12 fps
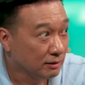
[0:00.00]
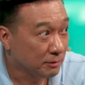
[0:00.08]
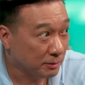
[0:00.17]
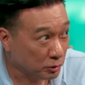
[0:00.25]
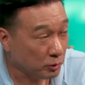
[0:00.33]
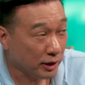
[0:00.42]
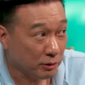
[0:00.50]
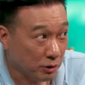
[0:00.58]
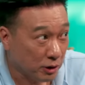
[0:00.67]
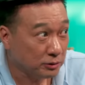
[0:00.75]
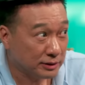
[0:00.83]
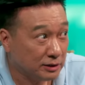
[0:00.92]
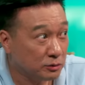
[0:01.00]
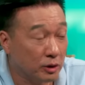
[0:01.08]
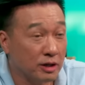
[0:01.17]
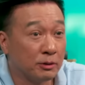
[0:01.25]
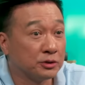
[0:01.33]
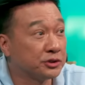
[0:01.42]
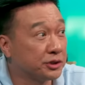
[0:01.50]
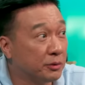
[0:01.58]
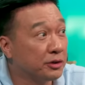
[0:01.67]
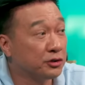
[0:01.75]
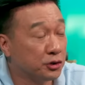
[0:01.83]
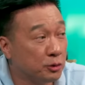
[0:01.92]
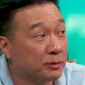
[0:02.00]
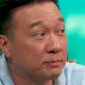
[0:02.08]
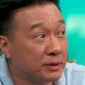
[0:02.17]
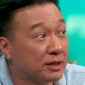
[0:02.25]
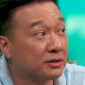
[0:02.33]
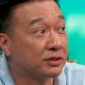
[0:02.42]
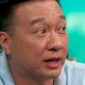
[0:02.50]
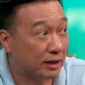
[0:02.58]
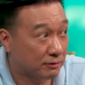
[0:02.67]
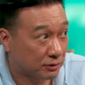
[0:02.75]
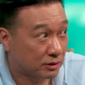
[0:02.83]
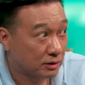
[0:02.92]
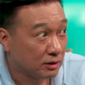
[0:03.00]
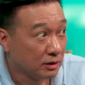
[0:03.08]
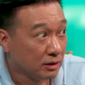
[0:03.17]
Remember Ray Rhodes? That's one of the most serious human beings ever.